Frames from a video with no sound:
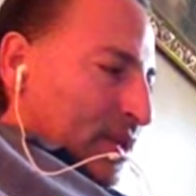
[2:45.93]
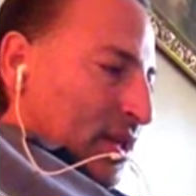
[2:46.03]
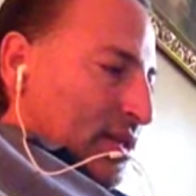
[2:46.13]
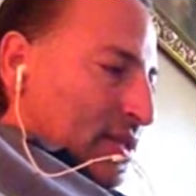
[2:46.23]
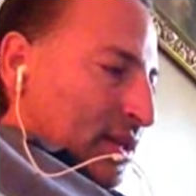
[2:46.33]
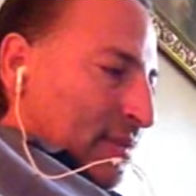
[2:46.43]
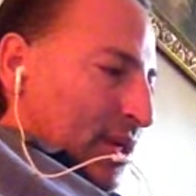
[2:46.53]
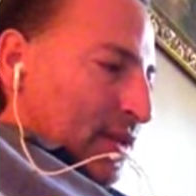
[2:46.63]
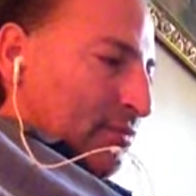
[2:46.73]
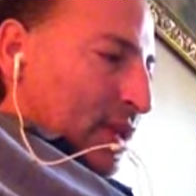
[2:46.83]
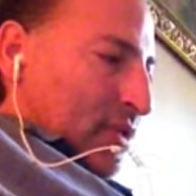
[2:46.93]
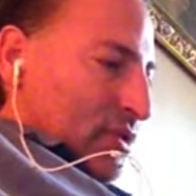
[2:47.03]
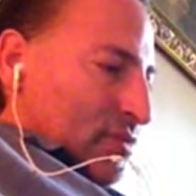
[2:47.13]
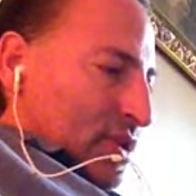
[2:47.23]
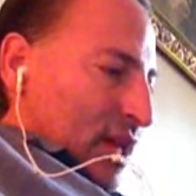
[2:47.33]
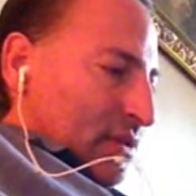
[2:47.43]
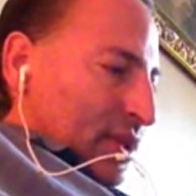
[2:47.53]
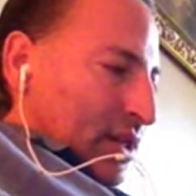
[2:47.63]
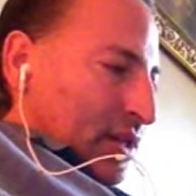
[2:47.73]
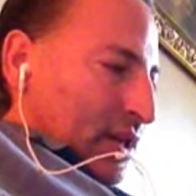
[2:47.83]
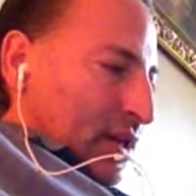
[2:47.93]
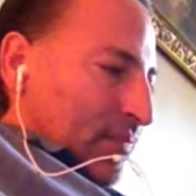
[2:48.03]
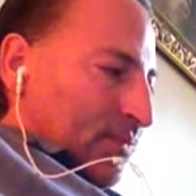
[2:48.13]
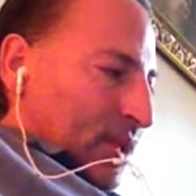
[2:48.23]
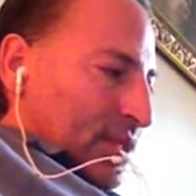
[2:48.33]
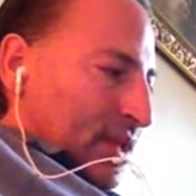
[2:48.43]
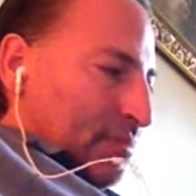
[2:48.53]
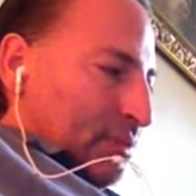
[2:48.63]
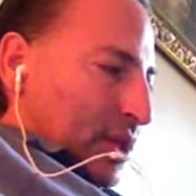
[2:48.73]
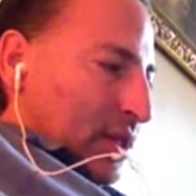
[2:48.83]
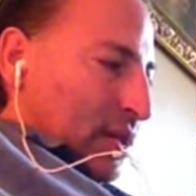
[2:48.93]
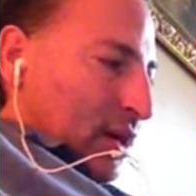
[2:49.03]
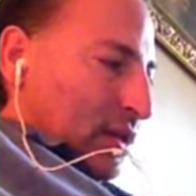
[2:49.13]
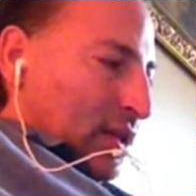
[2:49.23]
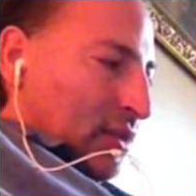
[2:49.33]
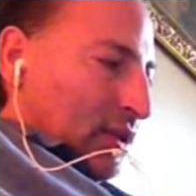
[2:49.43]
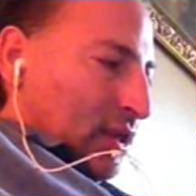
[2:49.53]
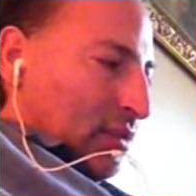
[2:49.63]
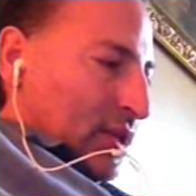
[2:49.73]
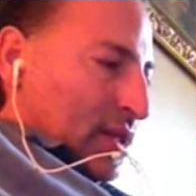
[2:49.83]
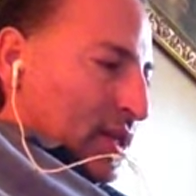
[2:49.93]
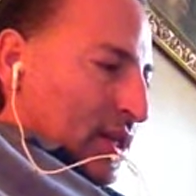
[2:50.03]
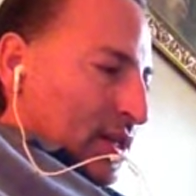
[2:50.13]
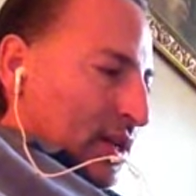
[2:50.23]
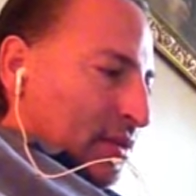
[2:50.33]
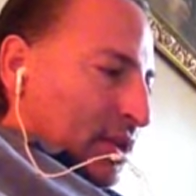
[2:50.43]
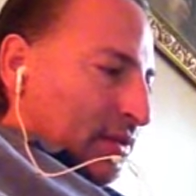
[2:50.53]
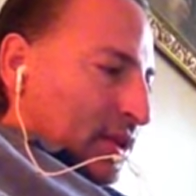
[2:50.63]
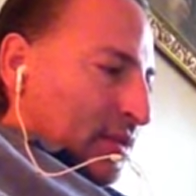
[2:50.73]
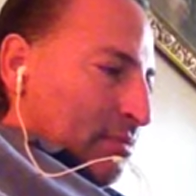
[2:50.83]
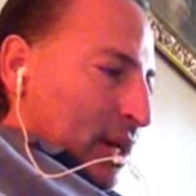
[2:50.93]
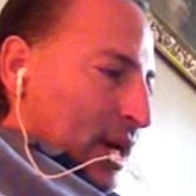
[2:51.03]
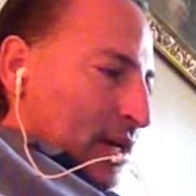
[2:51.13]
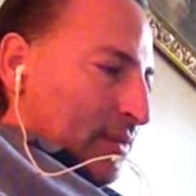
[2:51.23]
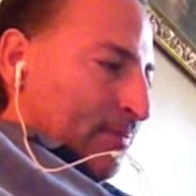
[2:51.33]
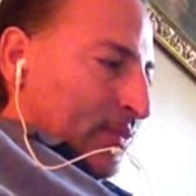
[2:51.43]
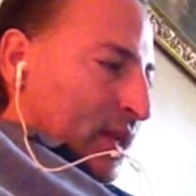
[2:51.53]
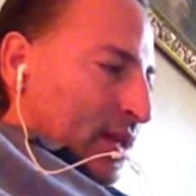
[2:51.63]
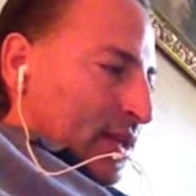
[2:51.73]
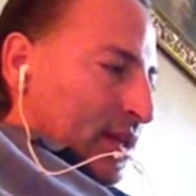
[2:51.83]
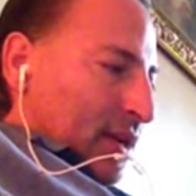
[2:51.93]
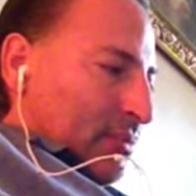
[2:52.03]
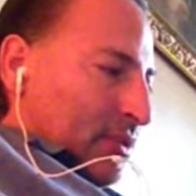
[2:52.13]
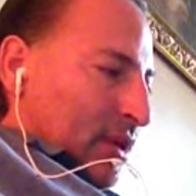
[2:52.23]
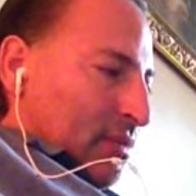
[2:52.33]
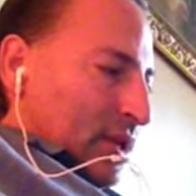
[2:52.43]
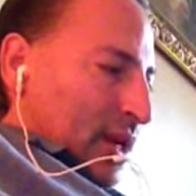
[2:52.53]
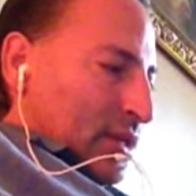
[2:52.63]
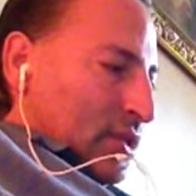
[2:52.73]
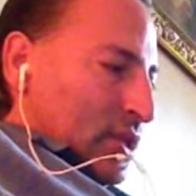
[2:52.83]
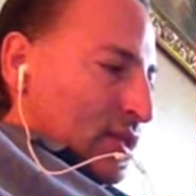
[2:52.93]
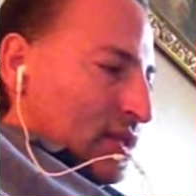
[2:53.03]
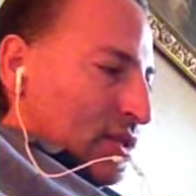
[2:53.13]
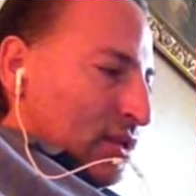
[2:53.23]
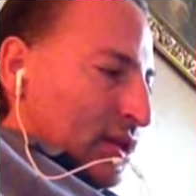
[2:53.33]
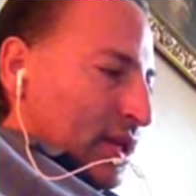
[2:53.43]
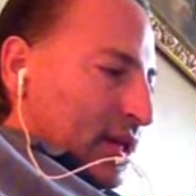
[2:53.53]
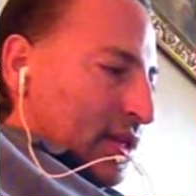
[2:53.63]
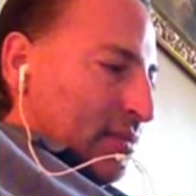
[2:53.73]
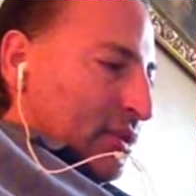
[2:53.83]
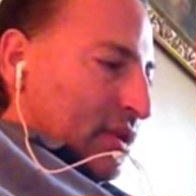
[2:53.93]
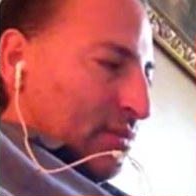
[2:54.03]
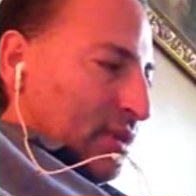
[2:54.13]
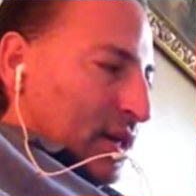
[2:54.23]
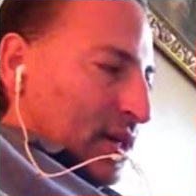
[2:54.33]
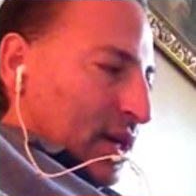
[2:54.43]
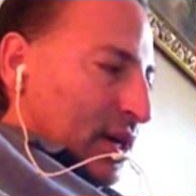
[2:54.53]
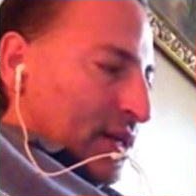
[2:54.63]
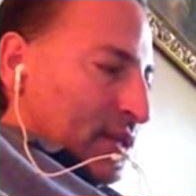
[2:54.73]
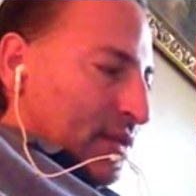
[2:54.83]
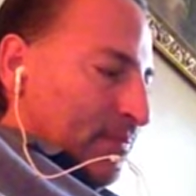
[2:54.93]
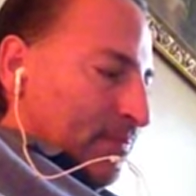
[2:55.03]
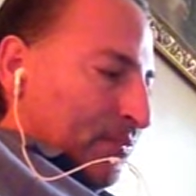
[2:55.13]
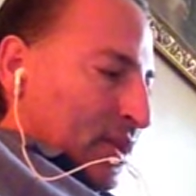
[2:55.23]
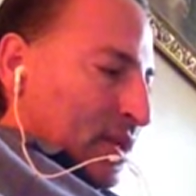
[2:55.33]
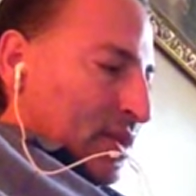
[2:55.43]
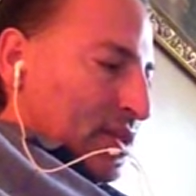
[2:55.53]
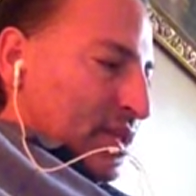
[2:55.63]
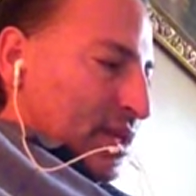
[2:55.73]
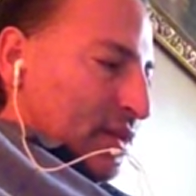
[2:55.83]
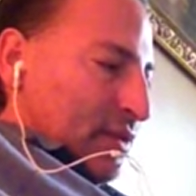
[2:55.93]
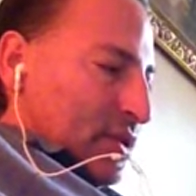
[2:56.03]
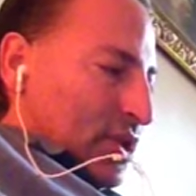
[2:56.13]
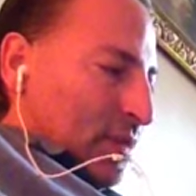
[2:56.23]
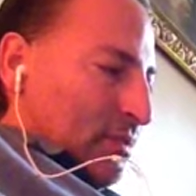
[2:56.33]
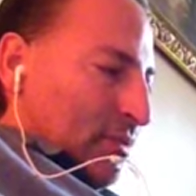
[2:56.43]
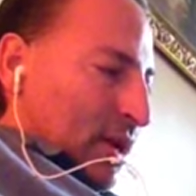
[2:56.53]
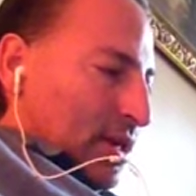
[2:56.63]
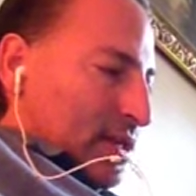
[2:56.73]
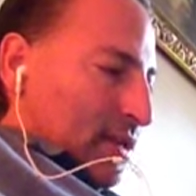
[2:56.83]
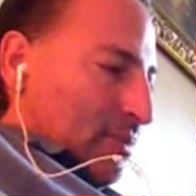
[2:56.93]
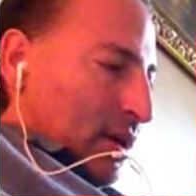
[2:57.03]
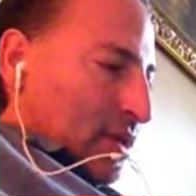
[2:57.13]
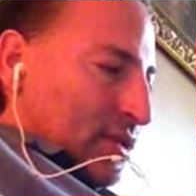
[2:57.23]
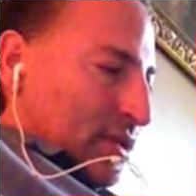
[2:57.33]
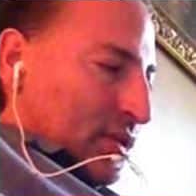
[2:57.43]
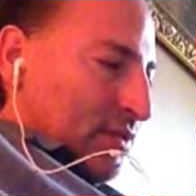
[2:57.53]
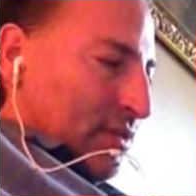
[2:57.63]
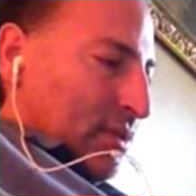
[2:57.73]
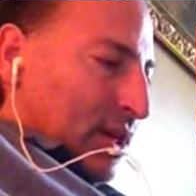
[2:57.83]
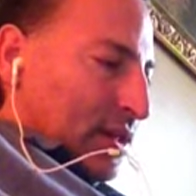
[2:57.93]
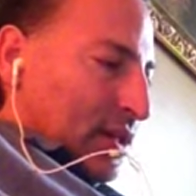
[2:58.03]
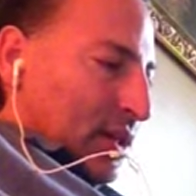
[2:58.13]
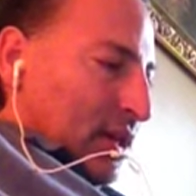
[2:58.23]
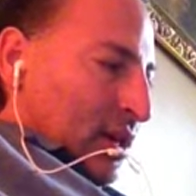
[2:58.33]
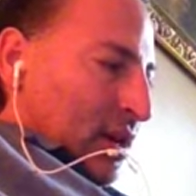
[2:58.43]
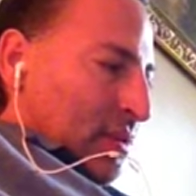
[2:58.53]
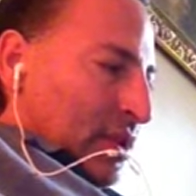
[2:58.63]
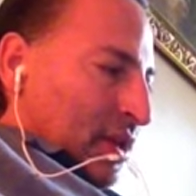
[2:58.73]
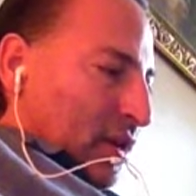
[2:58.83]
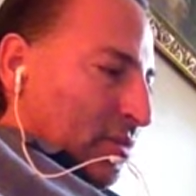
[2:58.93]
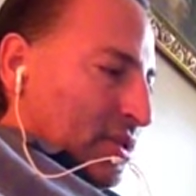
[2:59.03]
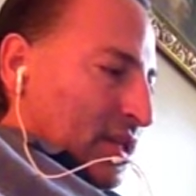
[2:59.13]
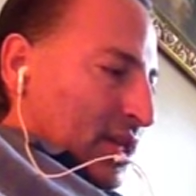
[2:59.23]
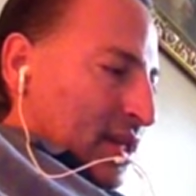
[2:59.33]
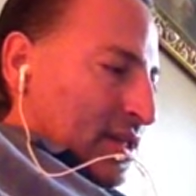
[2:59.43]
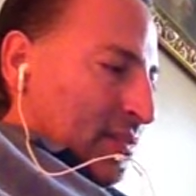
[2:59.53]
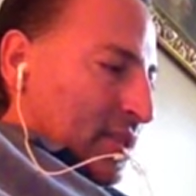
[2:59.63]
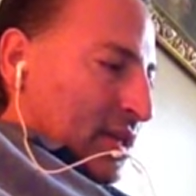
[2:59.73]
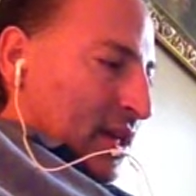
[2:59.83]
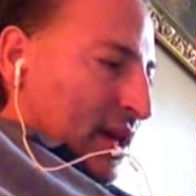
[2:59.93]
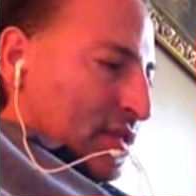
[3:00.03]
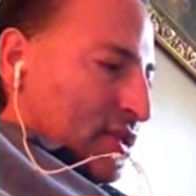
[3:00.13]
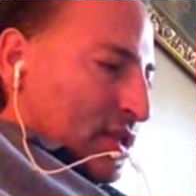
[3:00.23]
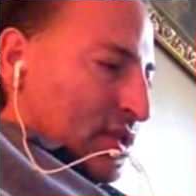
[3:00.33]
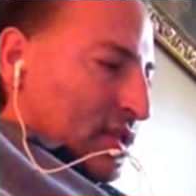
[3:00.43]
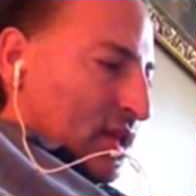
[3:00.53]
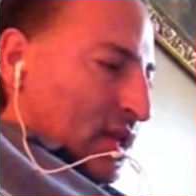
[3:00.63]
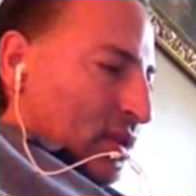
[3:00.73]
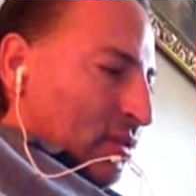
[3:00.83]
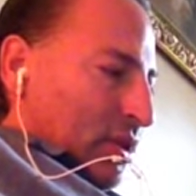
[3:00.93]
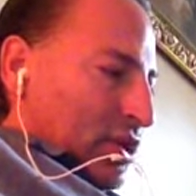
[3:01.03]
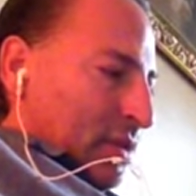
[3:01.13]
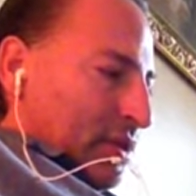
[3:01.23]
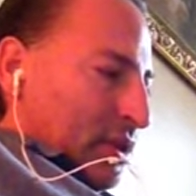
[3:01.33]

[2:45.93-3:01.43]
It is the lament of mothers resounding in the air, as they bleat calling their little ones that will never come back. And they come to rub against Jesus, looking at him with their meek eyes. The sight of the sheep reminds the apostles of the rite, and when they are almost at Gethsemane, they ask Jesus, "Where shall we